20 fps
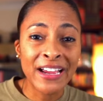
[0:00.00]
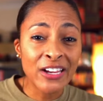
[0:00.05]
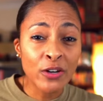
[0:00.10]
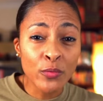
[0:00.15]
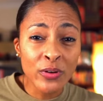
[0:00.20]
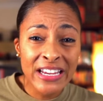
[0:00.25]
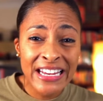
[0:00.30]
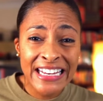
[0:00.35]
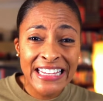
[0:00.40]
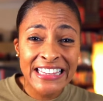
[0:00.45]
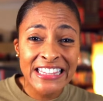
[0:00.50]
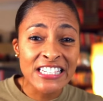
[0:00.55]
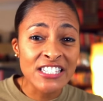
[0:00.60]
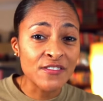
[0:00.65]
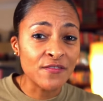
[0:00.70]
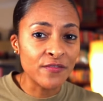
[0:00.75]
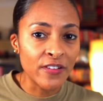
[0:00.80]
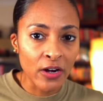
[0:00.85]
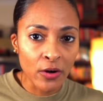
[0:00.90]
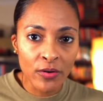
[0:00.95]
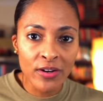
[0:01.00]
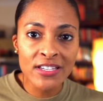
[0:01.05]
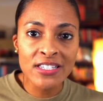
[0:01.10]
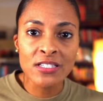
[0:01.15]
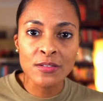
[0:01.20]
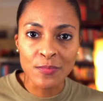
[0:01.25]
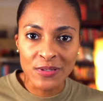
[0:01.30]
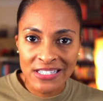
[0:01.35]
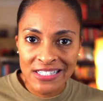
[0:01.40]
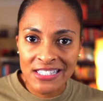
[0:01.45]
creating these very
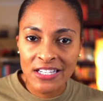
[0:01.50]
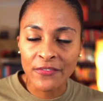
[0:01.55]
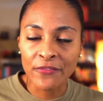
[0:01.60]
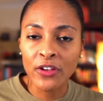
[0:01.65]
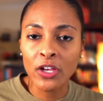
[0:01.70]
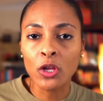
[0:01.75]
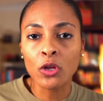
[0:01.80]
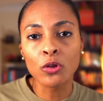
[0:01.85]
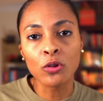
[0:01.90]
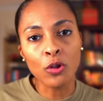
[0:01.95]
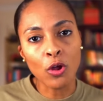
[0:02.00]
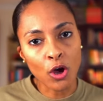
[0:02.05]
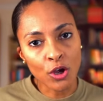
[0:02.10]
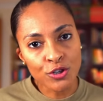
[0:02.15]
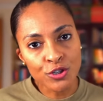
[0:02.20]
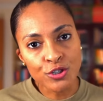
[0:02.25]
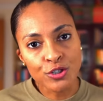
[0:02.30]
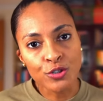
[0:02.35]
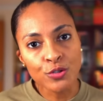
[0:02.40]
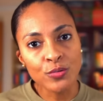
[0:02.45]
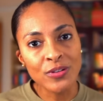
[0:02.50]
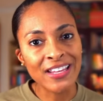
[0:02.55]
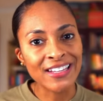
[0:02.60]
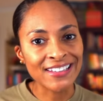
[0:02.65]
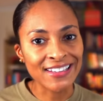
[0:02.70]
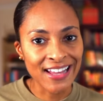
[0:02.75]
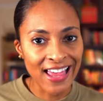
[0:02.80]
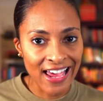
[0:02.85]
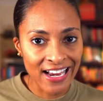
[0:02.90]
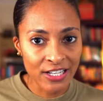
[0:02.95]
specific longitude and
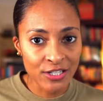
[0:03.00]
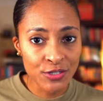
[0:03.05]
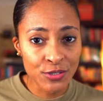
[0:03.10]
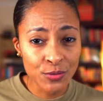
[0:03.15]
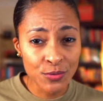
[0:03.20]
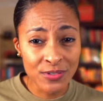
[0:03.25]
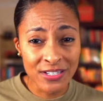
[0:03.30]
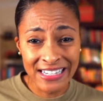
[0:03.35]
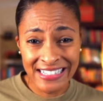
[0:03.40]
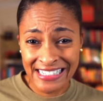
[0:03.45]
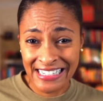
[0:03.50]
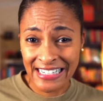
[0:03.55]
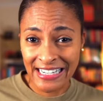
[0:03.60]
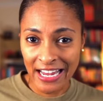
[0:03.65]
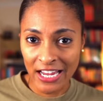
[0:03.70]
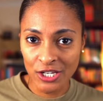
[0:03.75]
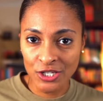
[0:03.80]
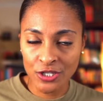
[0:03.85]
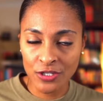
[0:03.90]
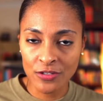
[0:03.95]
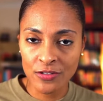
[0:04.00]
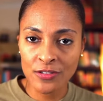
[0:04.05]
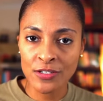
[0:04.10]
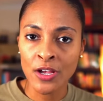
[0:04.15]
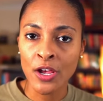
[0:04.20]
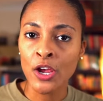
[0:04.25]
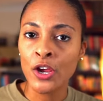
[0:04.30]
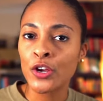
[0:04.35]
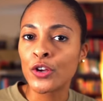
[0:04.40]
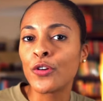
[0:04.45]
latitude designations,
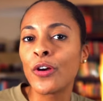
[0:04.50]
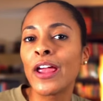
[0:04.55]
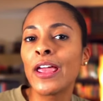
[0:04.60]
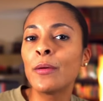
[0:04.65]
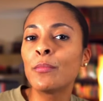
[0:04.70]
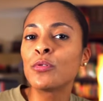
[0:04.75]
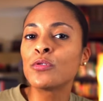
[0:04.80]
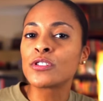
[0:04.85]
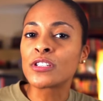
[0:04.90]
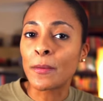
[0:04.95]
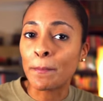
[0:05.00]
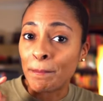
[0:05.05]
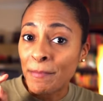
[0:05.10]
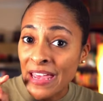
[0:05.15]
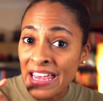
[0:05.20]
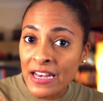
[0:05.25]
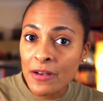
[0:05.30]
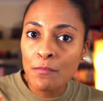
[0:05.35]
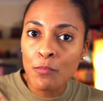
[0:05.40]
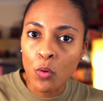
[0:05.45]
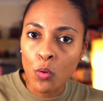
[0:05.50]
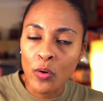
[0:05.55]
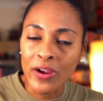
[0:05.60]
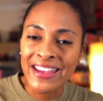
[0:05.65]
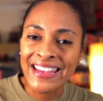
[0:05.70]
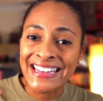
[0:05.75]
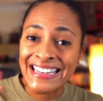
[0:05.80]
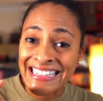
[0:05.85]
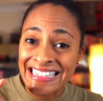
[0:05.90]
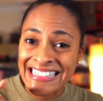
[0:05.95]
you're able to
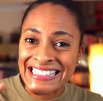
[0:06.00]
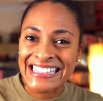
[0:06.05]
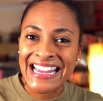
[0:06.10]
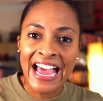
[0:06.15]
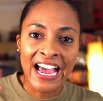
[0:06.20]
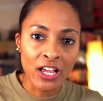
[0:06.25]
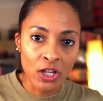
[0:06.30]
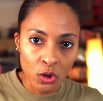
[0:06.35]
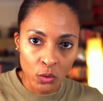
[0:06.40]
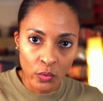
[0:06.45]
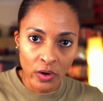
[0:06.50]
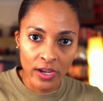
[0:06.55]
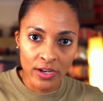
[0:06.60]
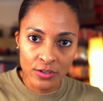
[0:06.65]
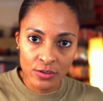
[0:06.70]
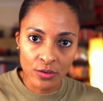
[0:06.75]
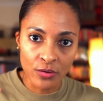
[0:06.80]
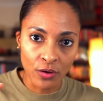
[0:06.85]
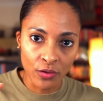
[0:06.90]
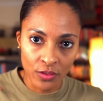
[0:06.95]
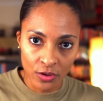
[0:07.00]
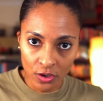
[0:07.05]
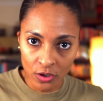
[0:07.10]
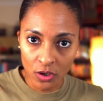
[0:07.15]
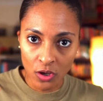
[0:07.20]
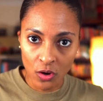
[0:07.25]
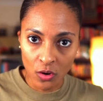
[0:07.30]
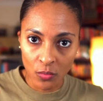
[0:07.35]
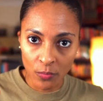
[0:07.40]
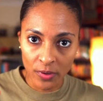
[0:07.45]
pinpoint an exact location on the
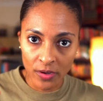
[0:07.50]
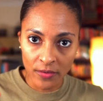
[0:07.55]
globe.